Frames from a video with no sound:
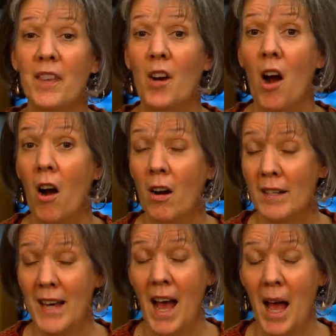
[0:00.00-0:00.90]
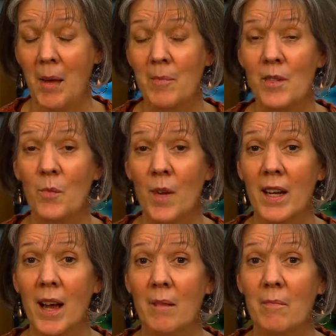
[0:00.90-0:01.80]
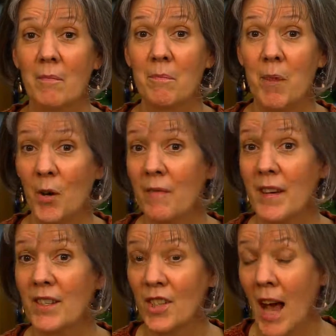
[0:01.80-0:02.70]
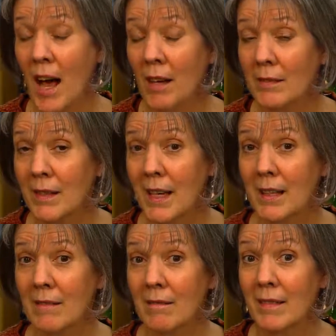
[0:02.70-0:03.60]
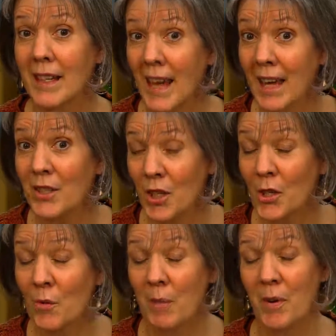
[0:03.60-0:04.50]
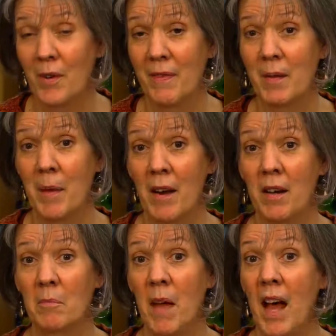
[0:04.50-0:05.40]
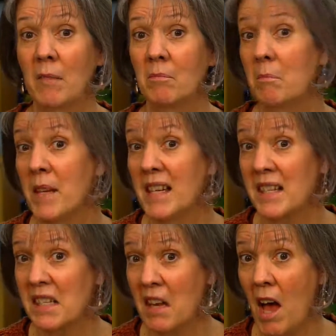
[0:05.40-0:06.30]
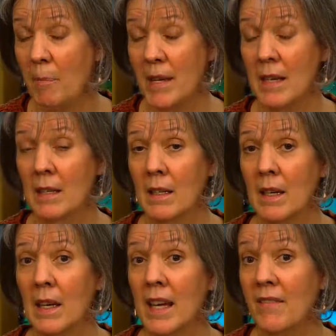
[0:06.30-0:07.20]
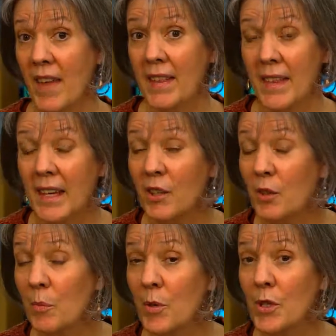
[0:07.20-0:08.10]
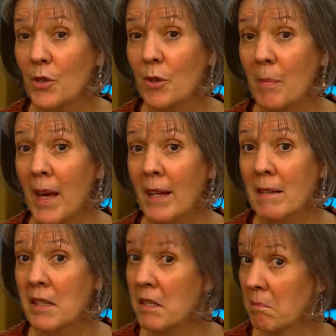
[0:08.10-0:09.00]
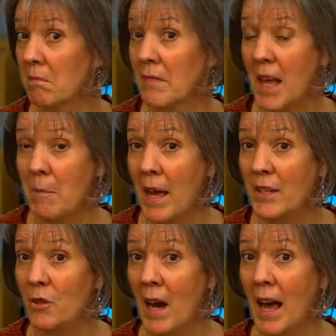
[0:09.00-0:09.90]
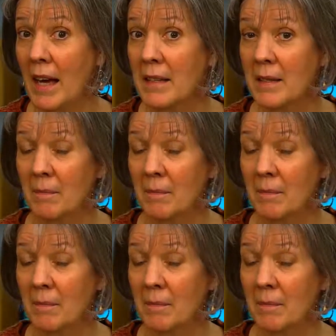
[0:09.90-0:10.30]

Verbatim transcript: there are times when a perfect child can get to a perfect parent by being sloppy. If they think it'll push your buttons, they may try it.